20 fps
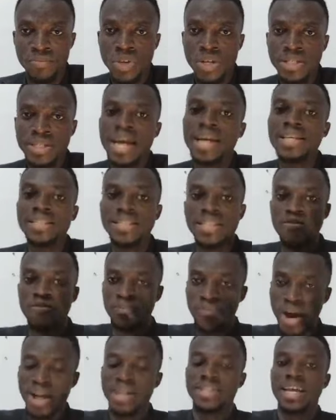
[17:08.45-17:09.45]
That is a
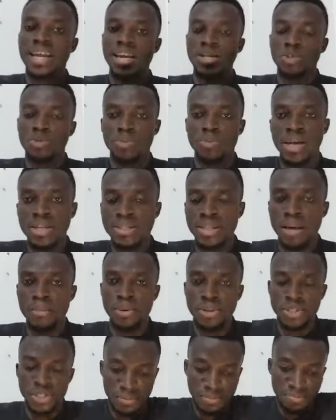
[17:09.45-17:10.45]
fact that has to be
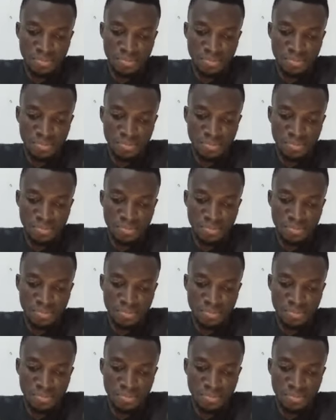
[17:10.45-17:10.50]
established.